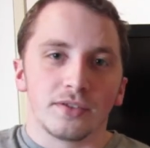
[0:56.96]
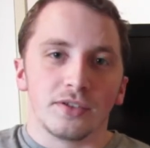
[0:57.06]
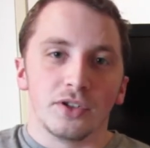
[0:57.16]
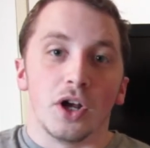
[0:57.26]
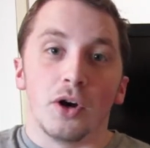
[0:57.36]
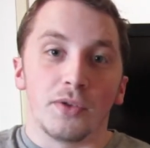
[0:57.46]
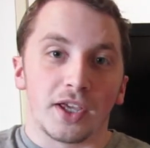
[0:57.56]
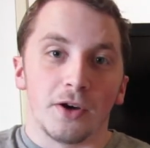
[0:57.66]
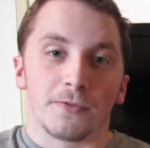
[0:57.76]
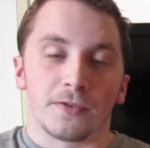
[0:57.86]
You know they
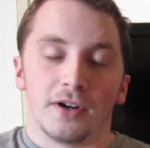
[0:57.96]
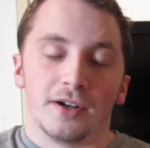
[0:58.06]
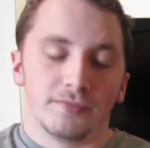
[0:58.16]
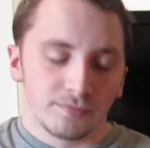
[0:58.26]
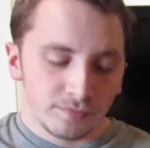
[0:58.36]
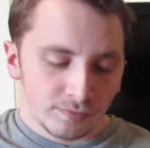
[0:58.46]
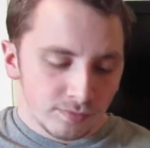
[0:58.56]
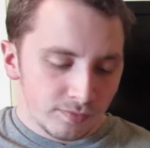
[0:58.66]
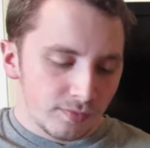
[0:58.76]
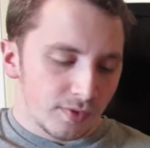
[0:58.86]
go from
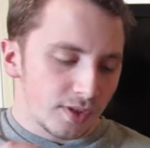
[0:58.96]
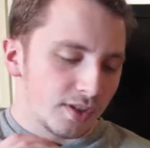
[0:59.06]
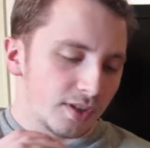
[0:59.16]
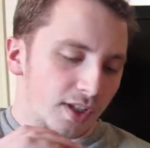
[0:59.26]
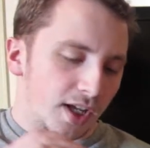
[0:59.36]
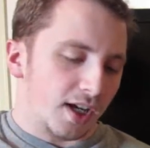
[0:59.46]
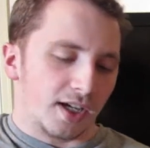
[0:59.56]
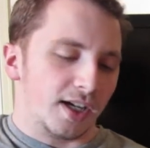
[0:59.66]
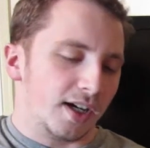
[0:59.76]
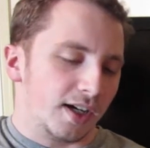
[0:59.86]

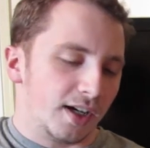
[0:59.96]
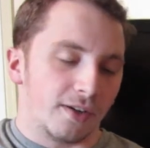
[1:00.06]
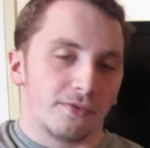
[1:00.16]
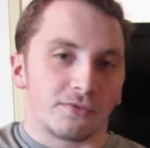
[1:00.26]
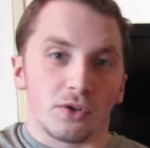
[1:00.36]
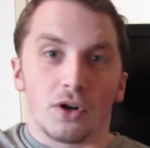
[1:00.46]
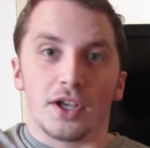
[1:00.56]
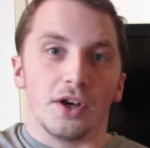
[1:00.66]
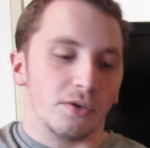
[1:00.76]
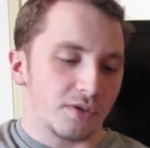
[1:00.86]
uh,
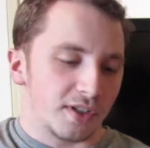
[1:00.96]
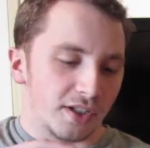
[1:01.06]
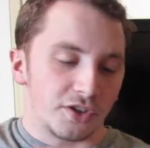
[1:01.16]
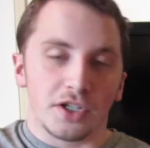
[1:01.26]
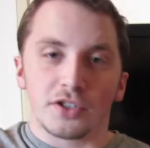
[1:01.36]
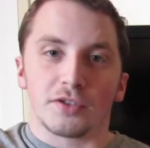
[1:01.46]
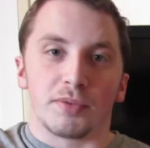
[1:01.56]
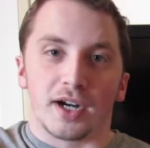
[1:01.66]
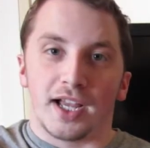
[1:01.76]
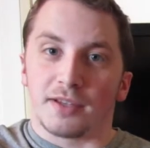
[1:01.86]
Froyo to
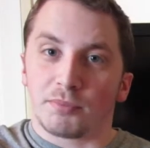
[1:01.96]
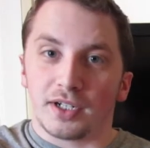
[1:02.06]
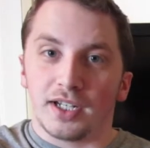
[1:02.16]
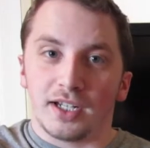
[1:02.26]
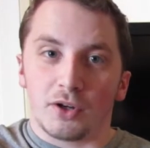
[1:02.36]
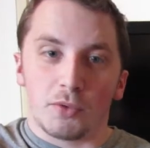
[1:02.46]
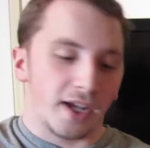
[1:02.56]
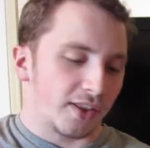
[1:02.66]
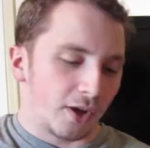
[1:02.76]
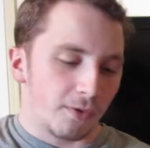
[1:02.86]
gingerbread pretty
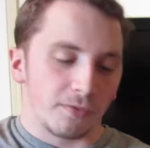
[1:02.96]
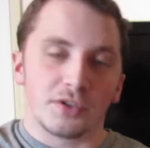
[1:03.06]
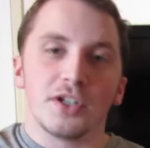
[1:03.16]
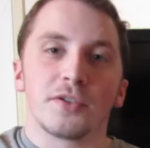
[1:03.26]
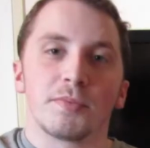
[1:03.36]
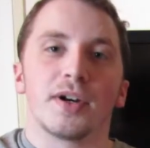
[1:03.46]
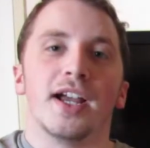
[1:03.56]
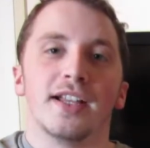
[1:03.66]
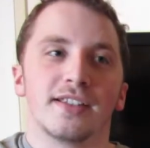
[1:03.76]
quick. They go from gingerbread